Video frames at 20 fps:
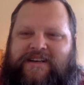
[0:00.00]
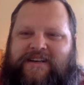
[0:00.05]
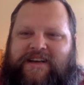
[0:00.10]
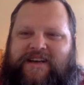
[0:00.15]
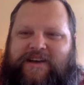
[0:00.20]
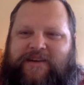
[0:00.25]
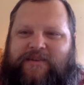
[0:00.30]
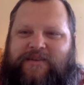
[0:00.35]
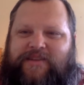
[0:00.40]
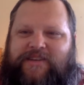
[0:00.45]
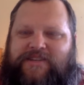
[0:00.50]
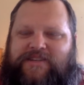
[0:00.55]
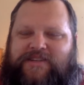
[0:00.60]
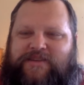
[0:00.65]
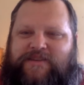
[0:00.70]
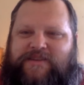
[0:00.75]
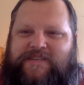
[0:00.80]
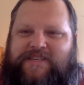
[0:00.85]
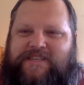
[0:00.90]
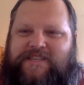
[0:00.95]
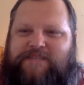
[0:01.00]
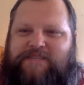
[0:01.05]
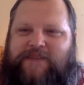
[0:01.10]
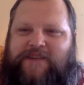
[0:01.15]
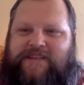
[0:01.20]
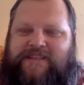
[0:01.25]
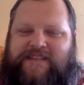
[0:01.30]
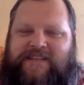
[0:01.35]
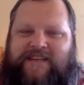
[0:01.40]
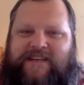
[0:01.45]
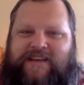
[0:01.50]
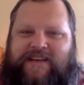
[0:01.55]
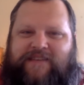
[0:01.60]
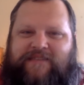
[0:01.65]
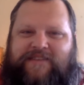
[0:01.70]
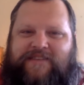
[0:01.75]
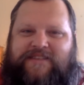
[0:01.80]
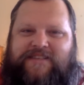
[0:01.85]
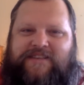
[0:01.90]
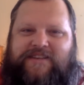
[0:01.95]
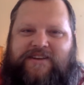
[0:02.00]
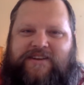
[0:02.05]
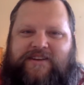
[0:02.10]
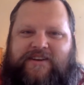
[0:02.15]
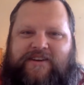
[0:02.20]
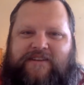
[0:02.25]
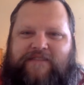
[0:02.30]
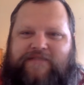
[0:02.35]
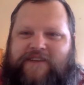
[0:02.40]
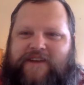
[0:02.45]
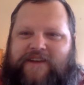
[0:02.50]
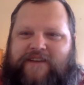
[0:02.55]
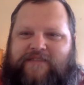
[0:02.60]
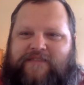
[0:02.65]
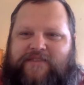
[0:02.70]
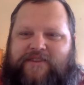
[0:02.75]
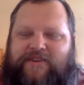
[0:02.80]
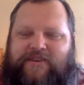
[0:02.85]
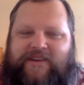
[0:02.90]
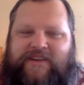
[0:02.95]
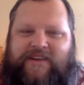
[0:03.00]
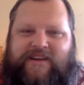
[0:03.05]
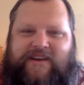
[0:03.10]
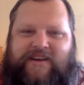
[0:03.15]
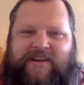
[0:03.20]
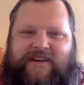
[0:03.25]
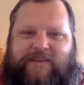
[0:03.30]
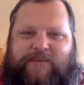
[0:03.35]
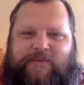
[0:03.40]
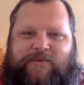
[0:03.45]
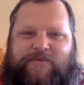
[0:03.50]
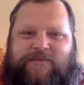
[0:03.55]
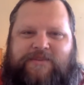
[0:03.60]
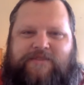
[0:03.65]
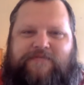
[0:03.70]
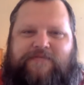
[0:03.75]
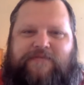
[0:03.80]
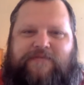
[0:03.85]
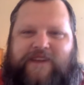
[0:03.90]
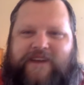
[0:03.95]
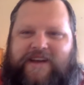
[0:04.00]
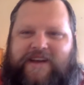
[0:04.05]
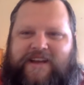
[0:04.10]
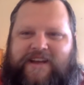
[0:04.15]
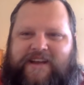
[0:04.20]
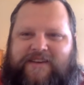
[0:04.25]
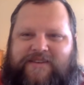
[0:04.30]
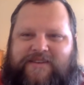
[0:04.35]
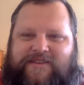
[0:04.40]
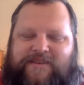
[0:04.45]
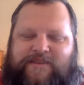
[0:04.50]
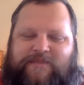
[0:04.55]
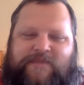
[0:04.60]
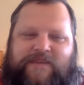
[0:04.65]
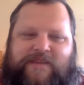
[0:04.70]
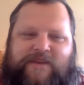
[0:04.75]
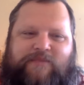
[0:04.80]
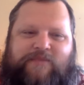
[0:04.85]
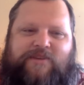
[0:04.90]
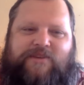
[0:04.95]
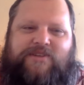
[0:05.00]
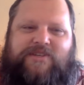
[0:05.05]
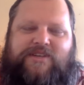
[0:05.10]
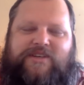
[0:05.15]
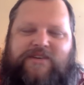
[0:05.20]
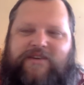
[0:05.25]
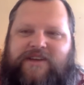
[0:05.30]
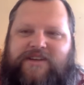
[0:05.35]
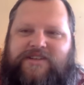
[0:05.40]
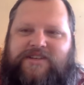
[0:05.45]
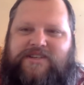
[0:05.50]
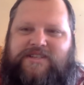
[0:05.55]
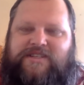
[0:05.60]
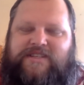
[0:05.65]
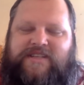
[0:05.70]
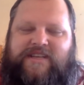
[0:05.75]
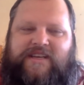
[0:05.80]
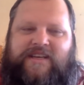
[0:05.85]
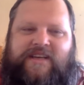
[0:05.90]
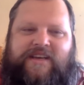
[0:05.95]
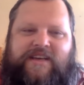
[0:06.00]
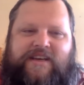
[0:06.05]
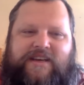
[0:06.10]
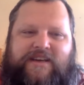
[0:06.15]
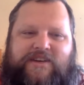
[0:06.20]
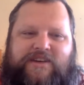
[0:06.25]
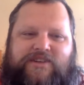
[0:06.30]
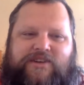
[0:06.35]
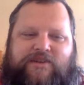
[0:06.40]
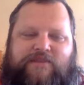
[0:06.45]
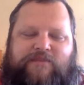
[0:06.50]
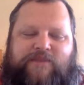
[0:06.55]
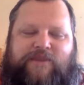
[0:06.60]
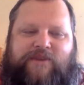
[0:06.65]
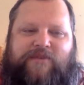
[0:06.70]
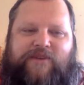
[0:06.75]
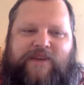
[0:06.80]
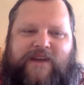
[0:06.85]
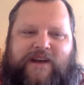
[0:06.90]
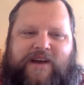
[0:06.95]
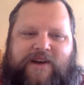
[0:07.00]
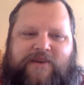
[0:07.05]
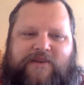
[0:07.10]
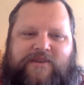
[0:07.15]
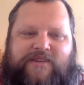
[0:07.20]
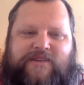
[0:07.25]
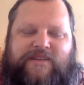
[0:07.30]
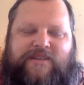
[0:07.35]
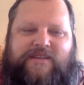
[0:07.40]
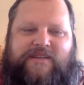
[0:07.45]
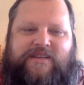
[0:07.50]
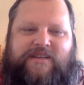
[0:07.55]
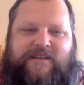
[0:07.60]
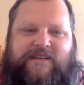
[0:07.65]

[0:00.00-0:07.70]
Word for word: I don't think she was expecting a visitor at 5:30 on what was a Friday or something, but she graciously showed me around and